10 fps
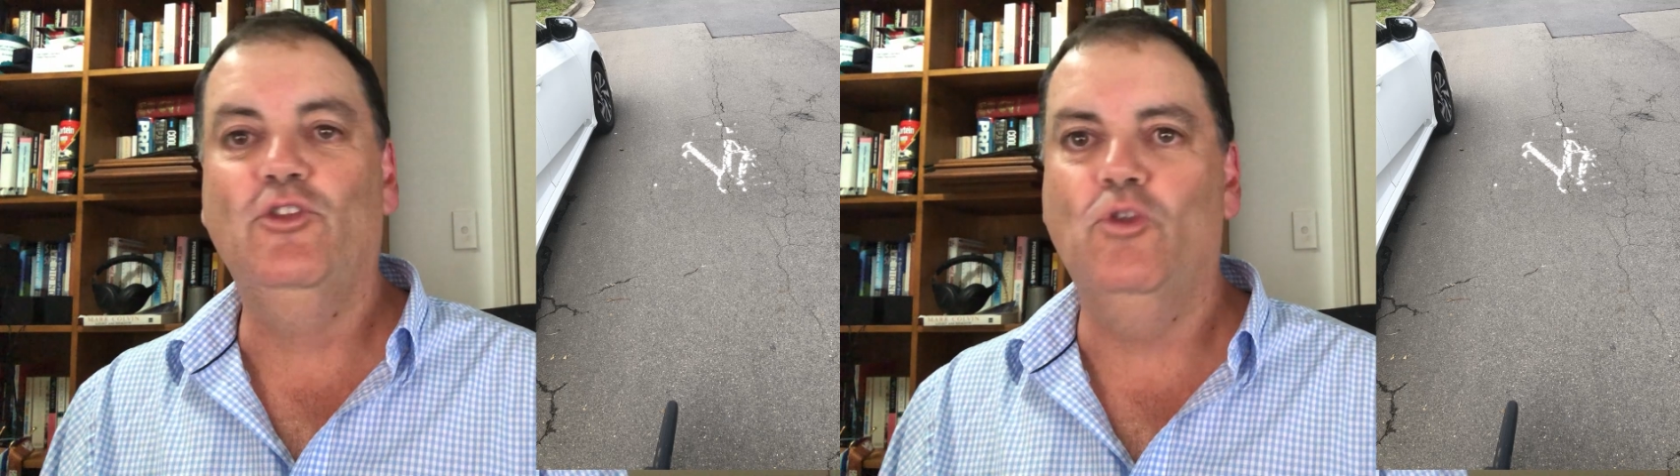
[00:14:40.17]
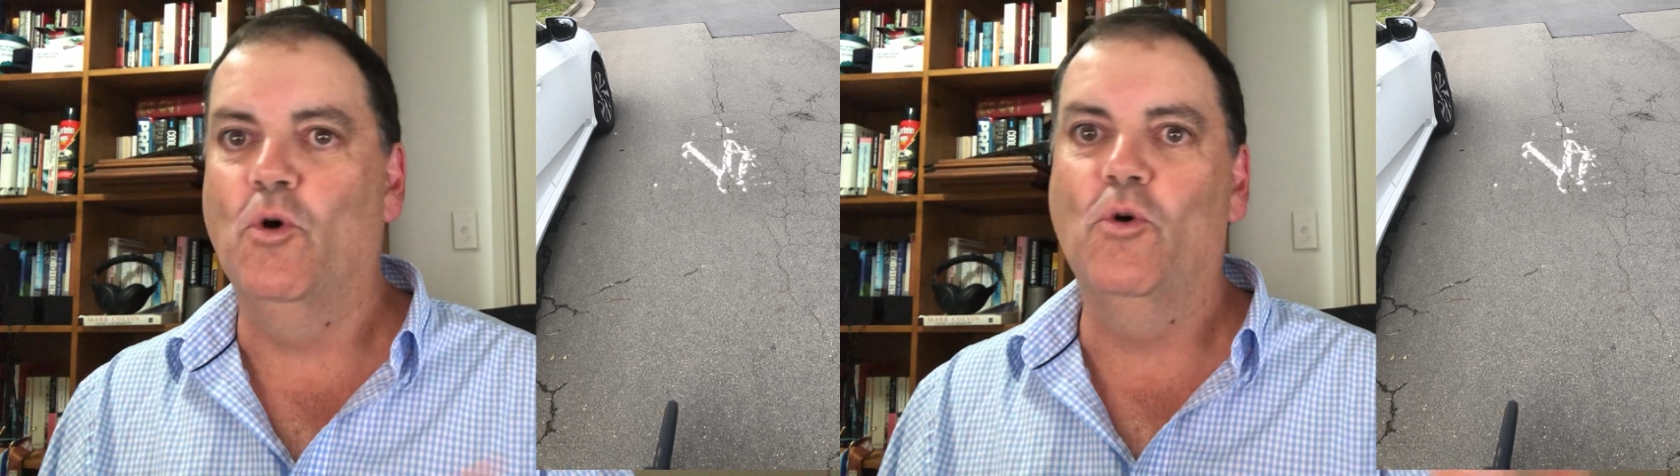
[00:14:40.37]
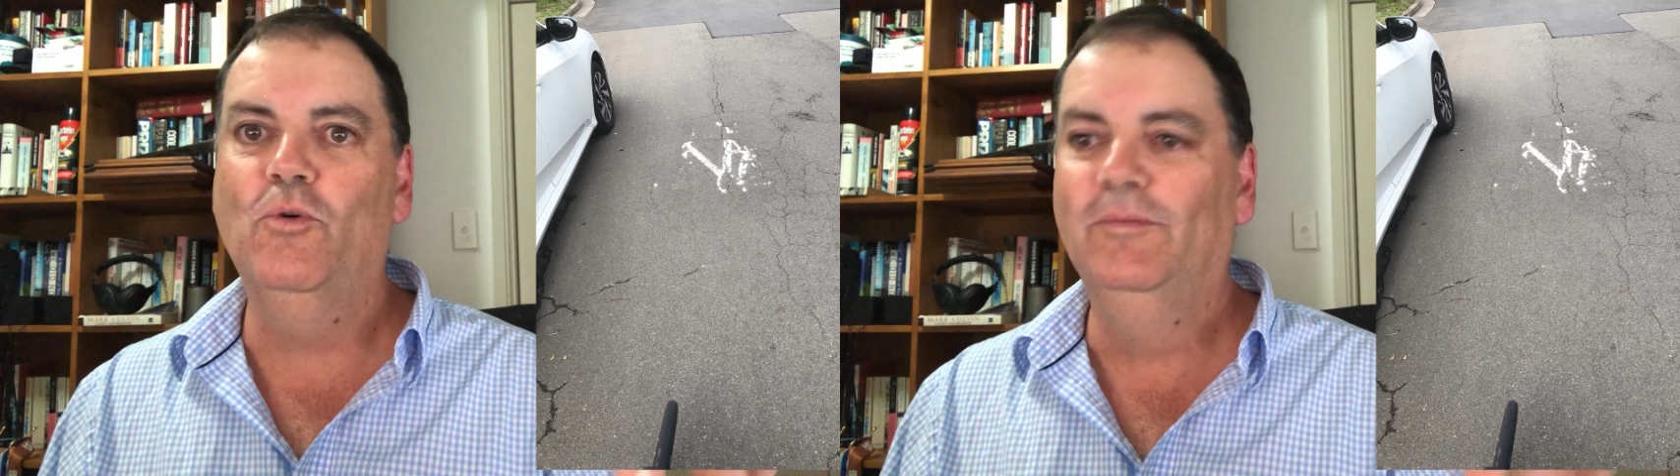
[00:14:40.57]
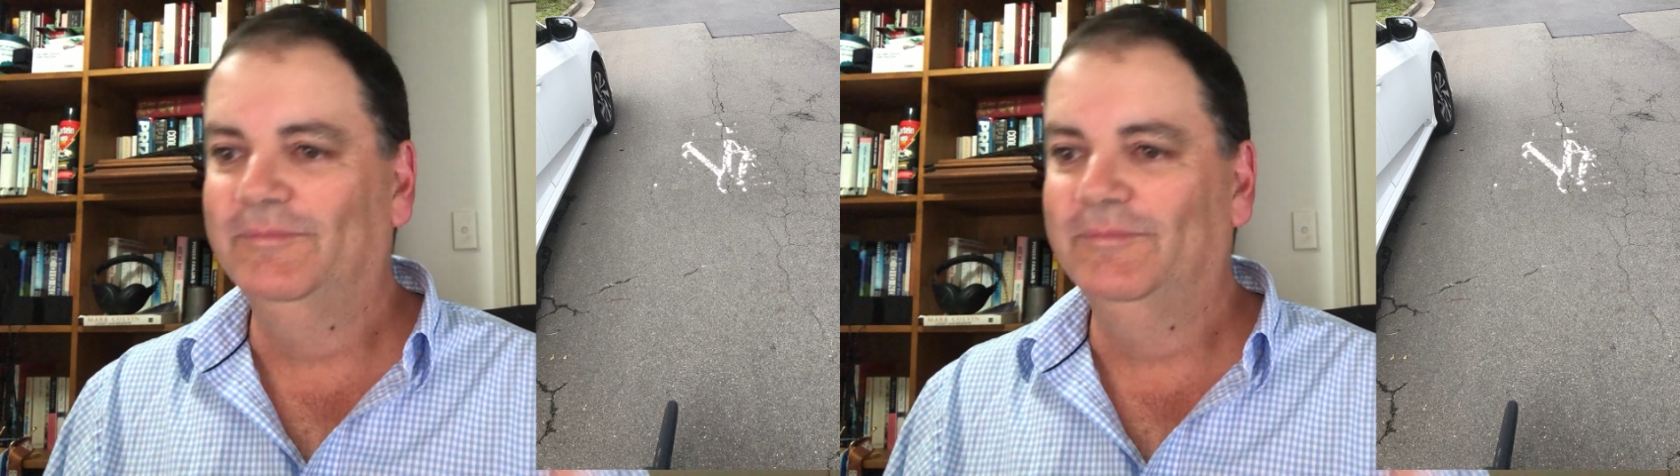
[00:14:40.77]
No.